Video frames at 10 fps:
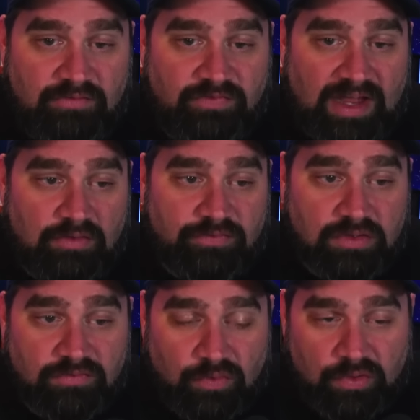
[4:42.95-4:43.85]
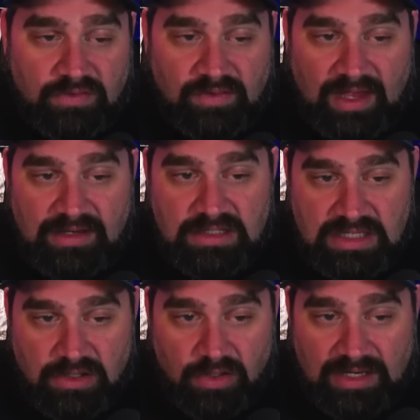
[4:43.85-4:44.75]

and filed for divorce that year.